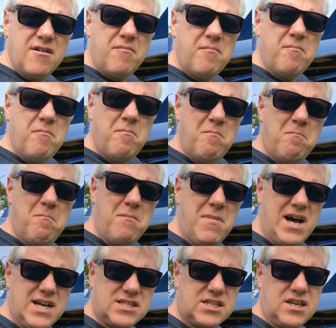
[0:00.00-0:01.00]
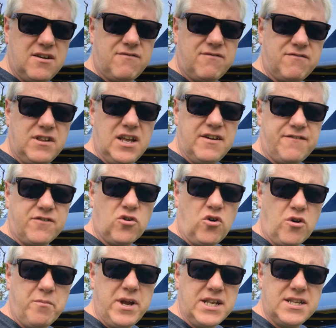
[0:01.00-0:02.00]
massive lift
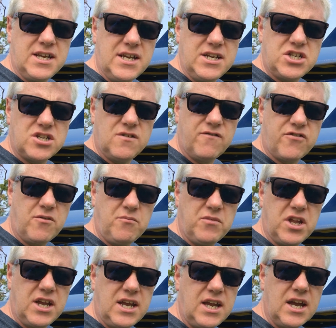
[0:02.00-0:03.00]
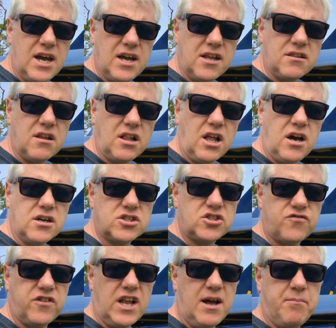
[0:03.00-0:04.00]
augmentation from the large
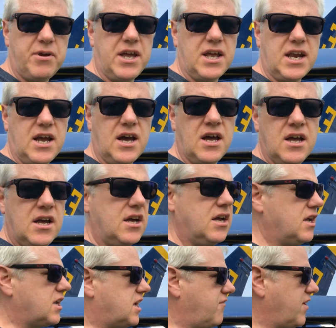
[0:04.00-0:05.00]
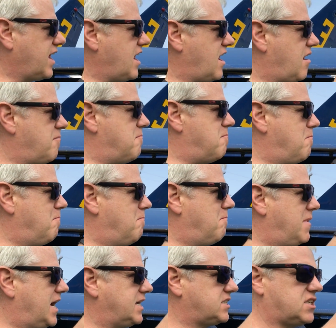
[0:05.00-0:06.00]
flap area, giving it a
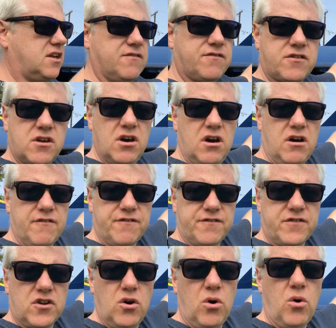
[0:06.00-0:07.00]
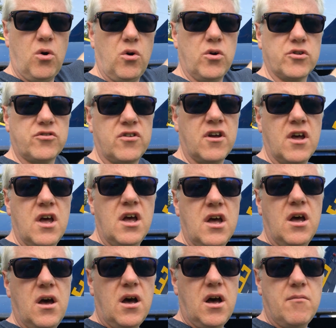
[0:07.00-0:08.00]
massive curved chord
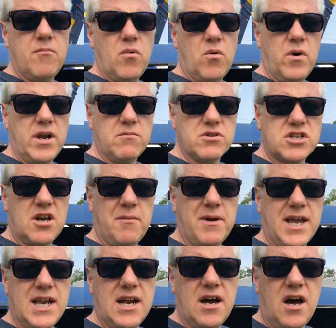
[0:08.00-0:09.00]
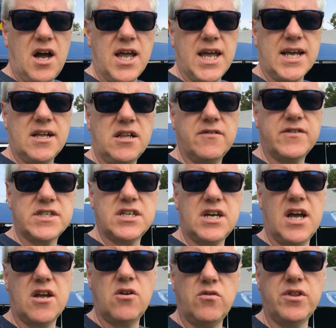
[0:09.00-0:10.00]
when it was coming in at a high angle of
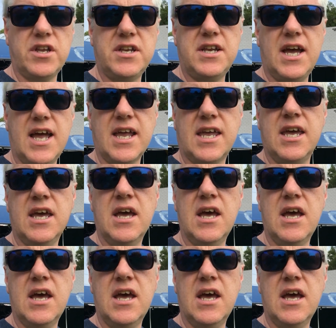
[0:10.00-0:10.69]
attack on the deck.